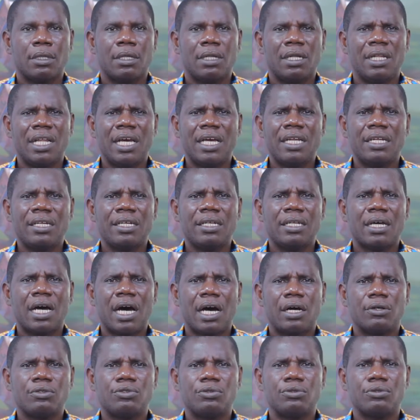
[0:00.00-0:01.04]
Learning
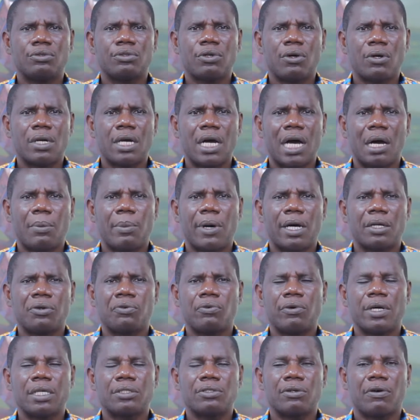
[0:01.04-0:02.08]
how to talk about
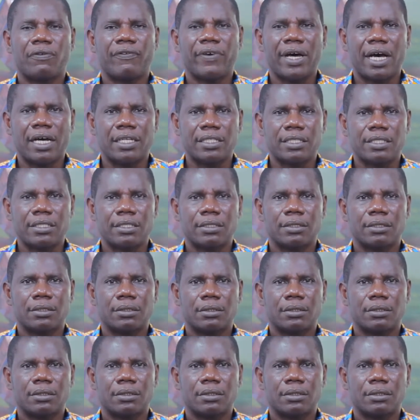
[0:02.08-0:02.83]
works of art